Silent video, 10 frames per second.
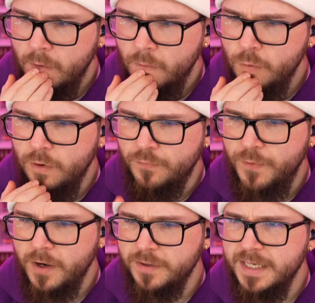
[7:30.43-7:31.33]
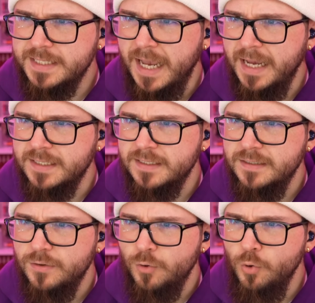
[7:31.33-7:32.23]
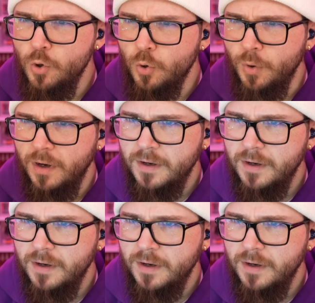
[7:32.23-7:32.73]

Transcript: Who the fuck are these guys? Ooh.